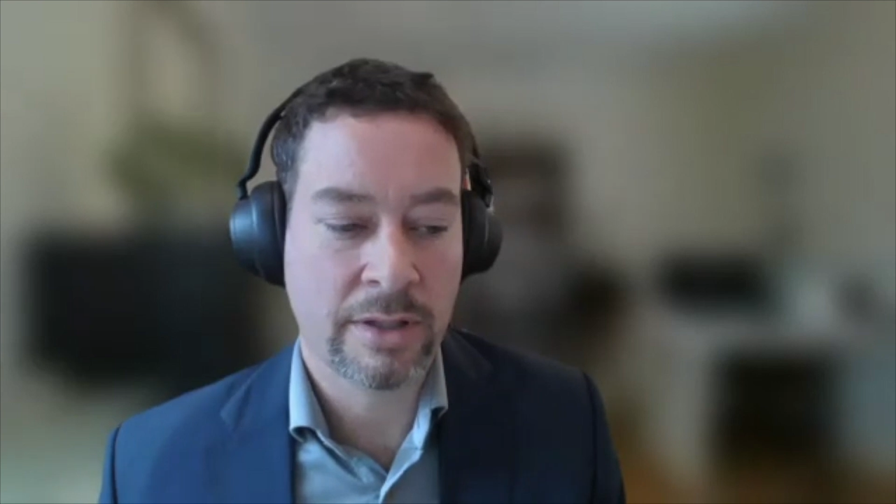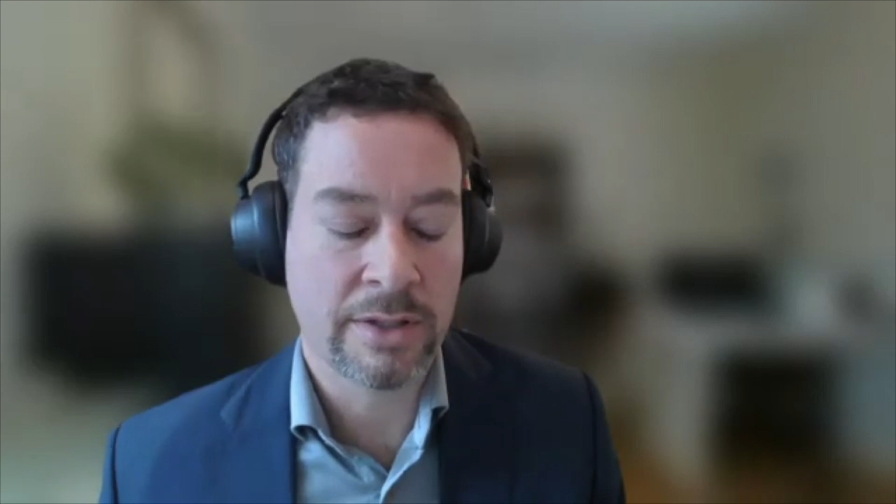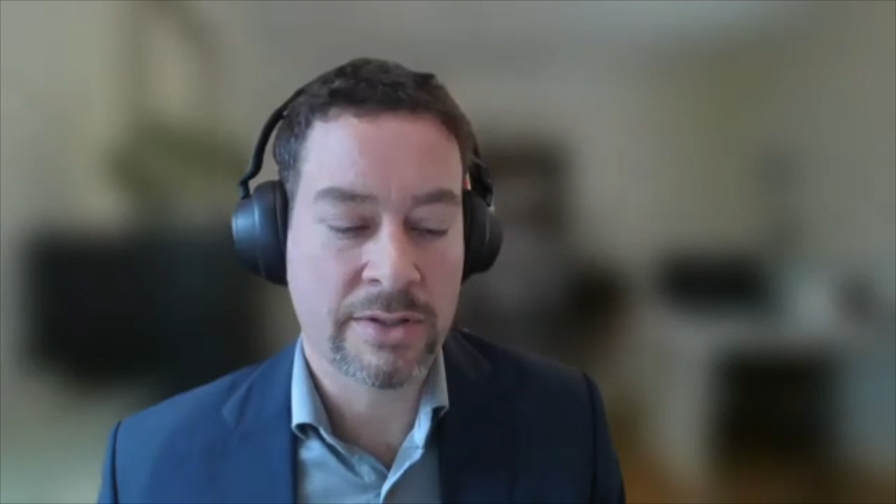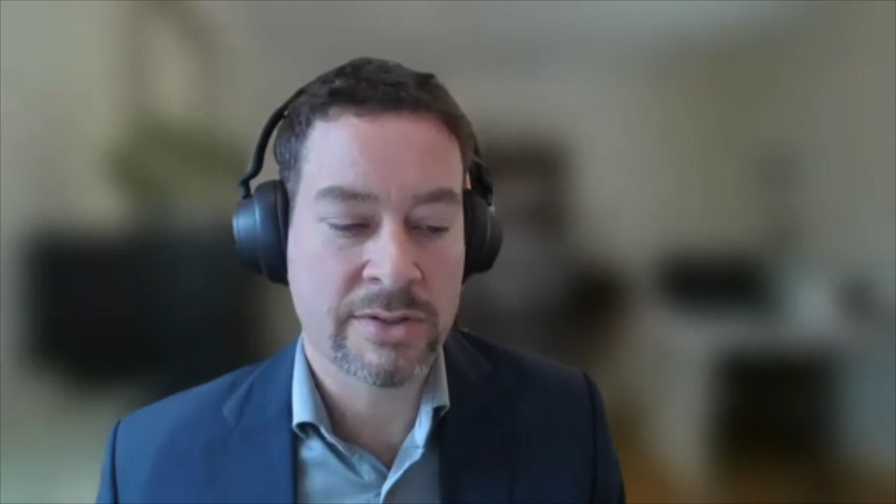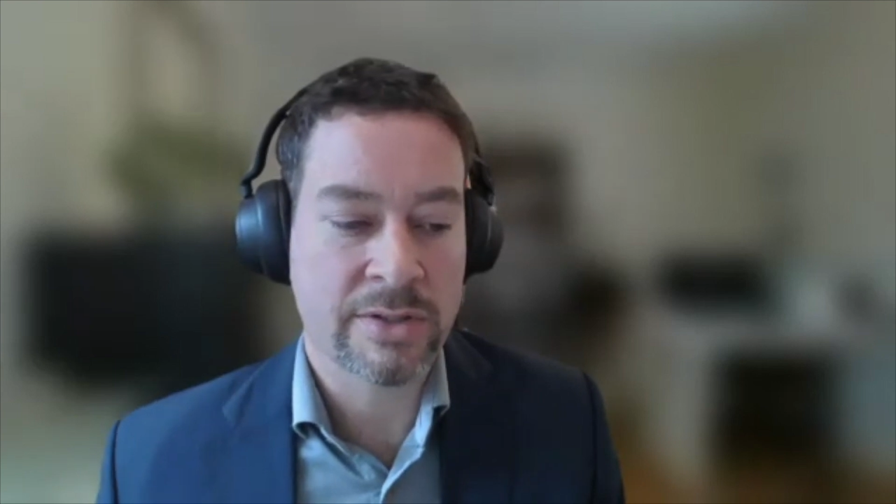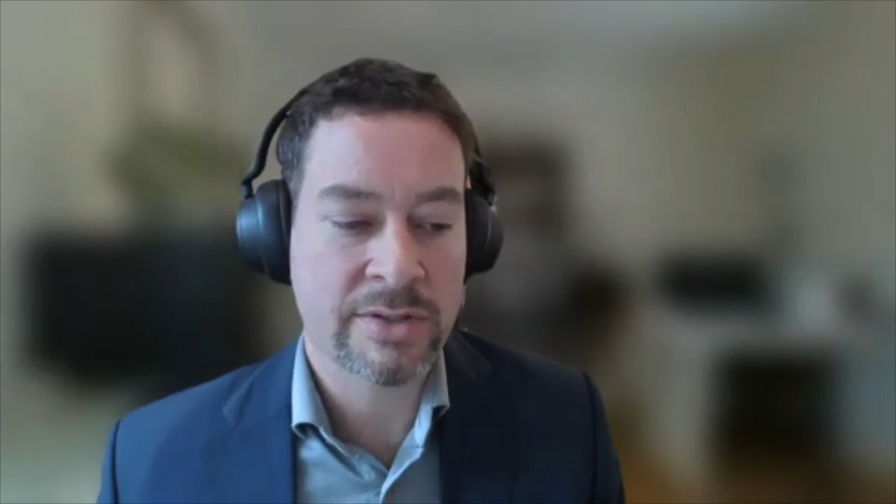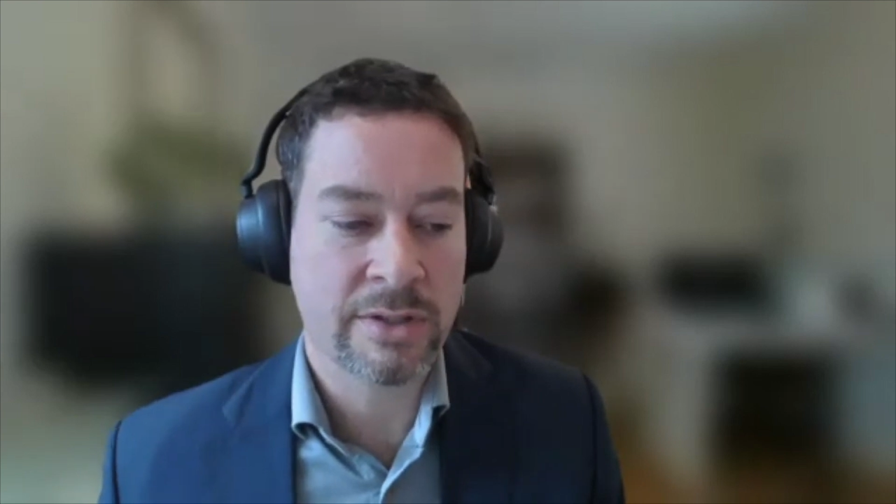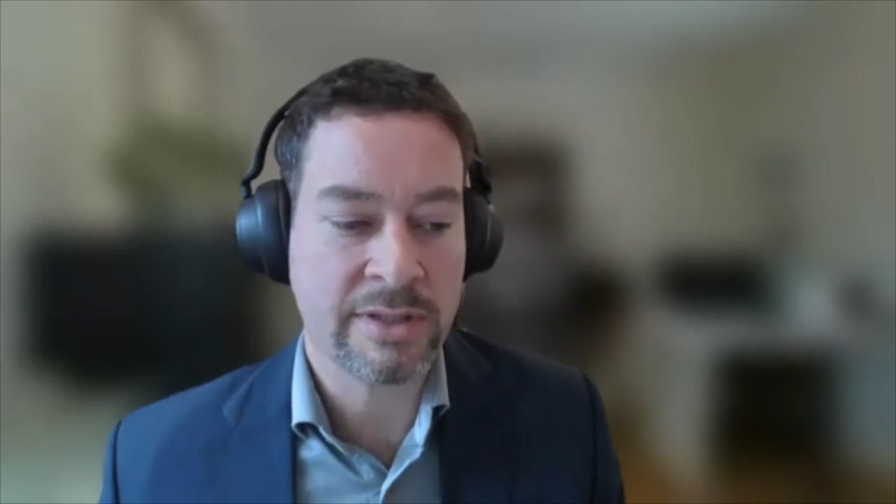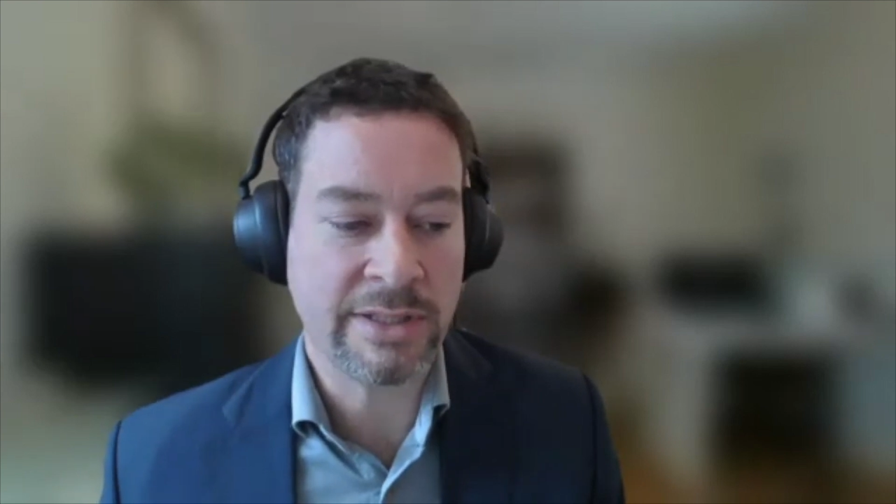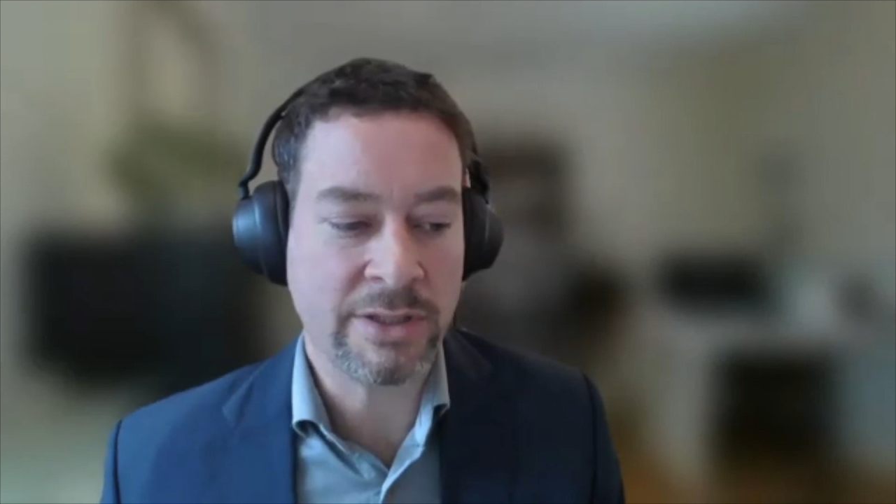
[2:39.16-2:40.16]

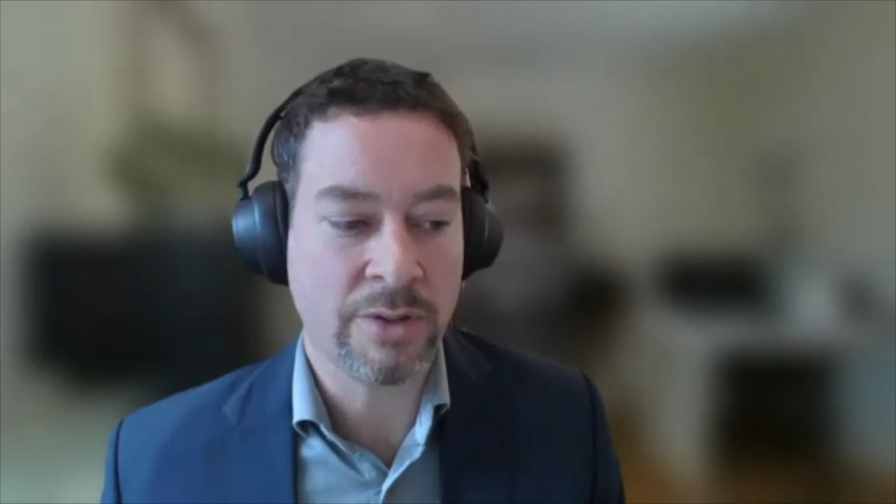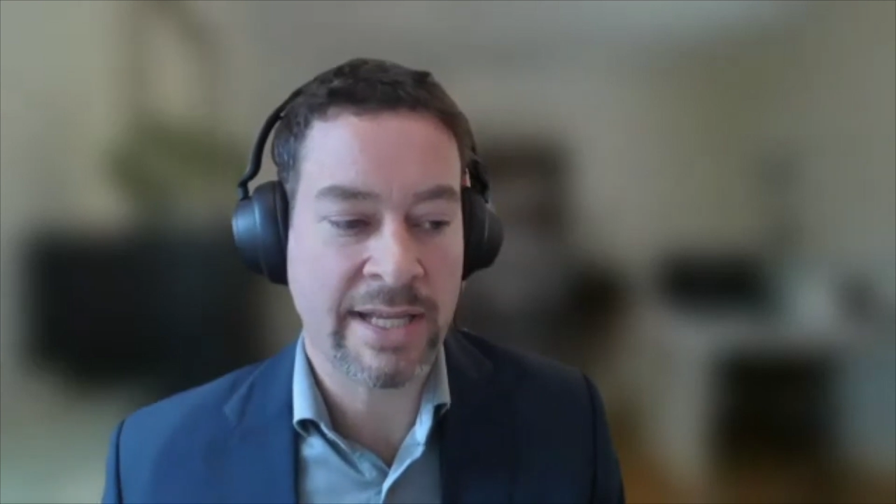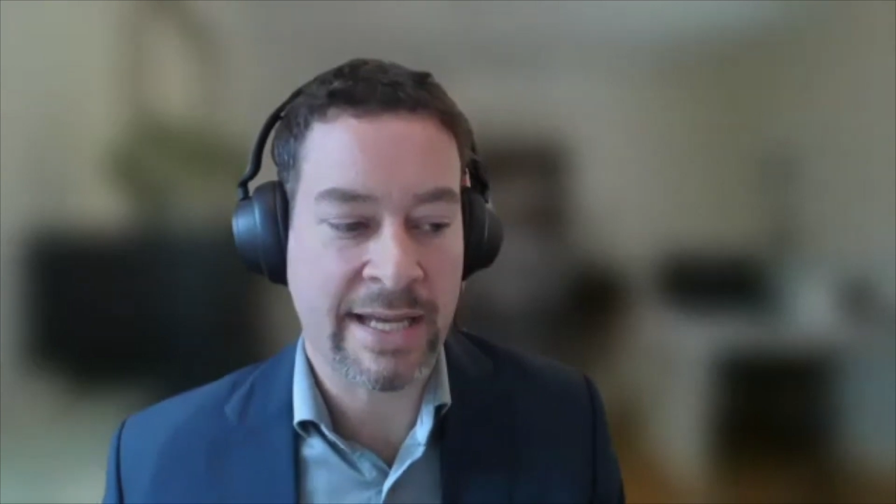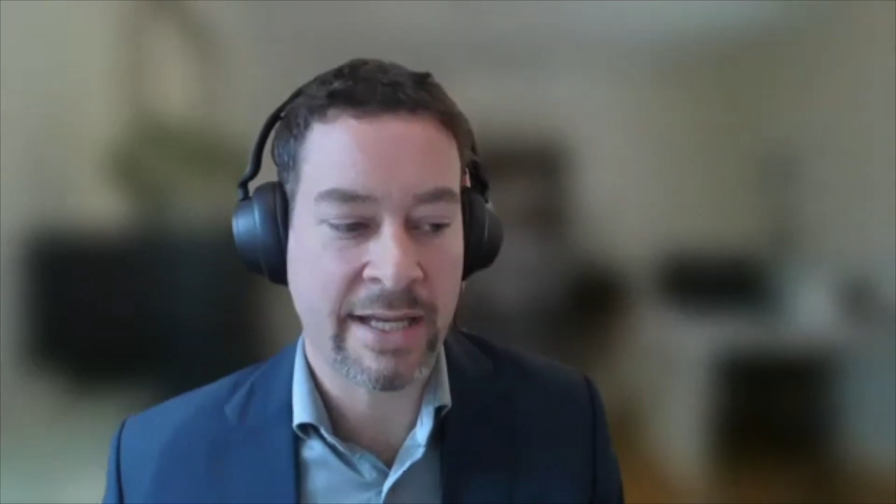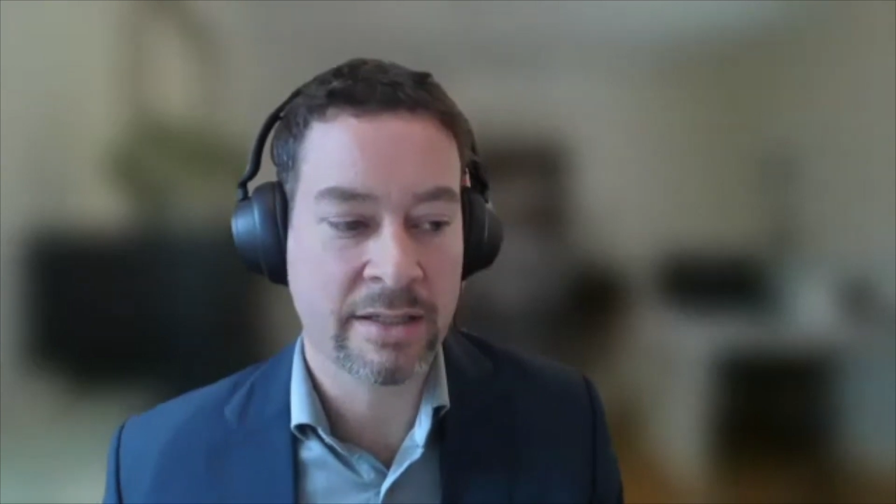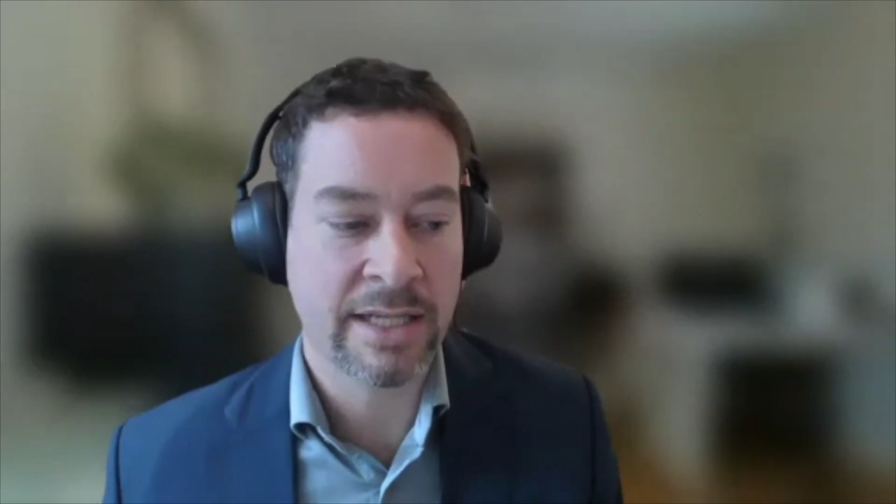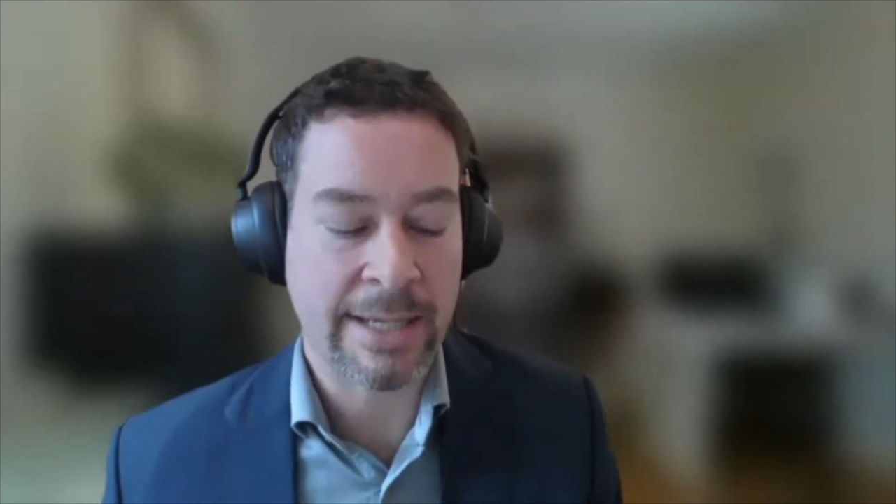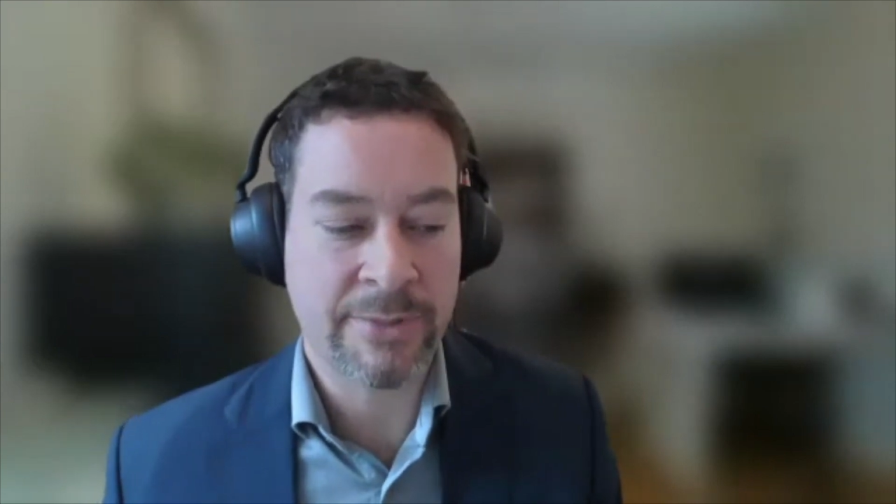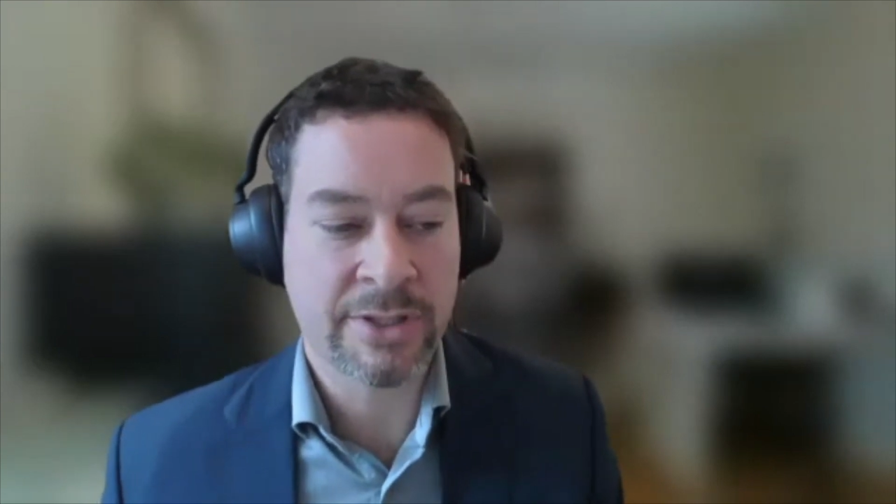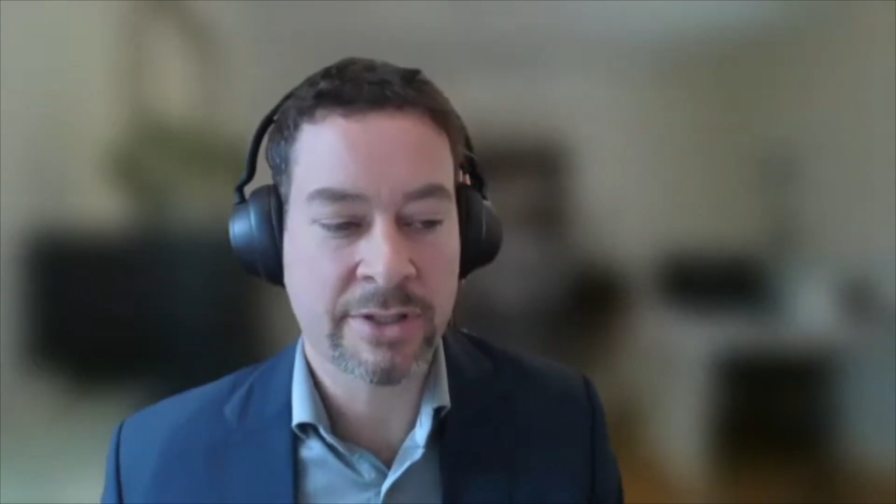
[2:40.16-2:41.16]
certainly you can
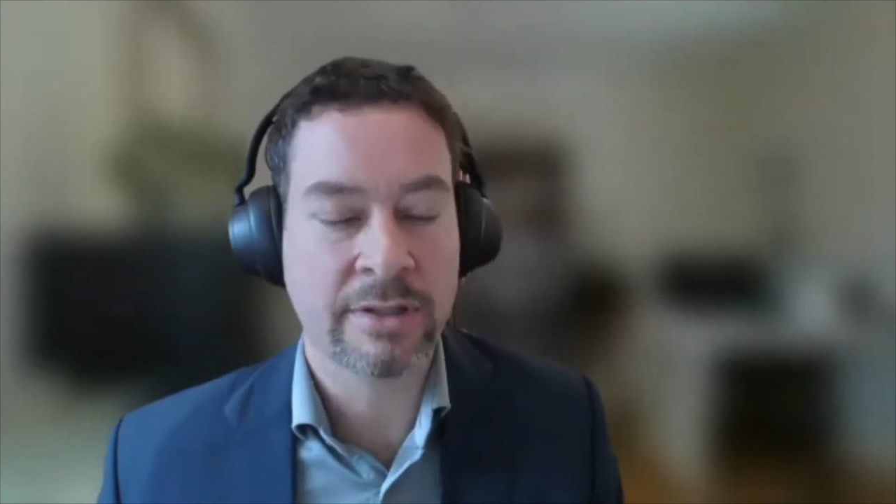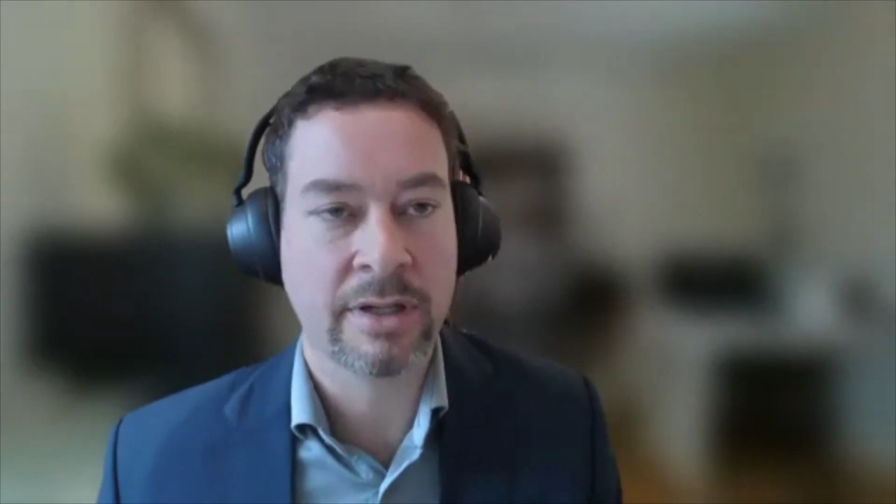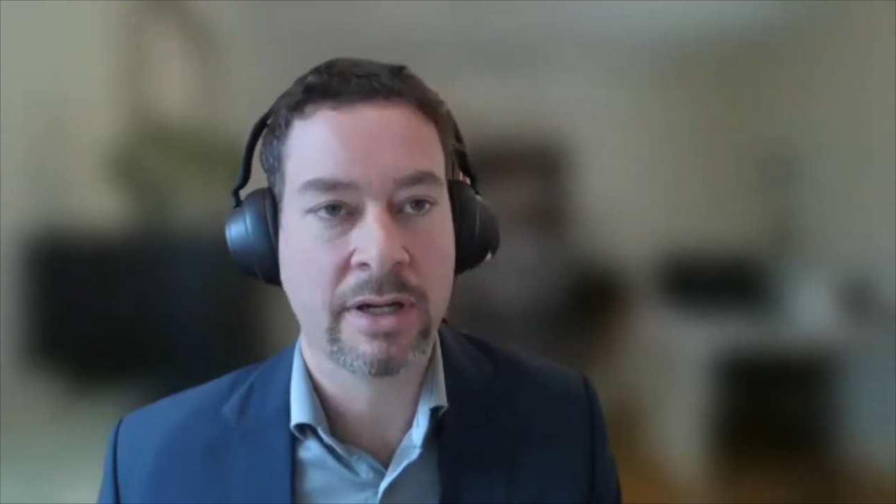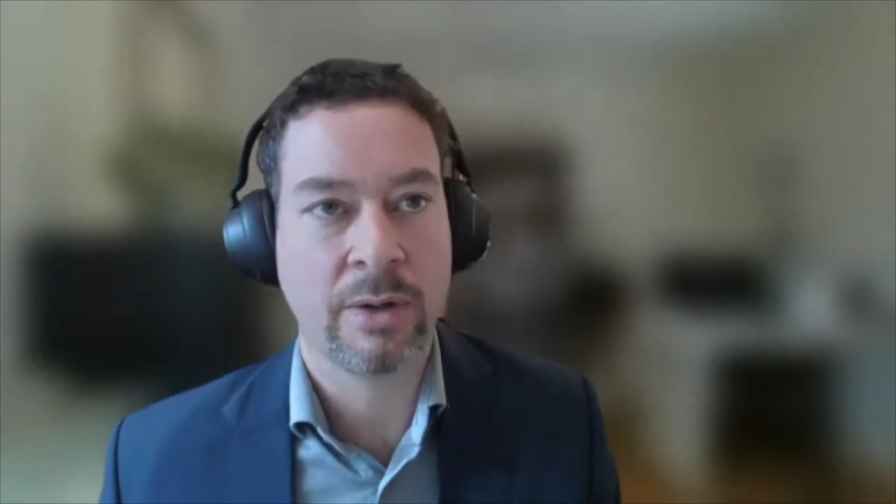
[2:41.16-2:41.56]
capture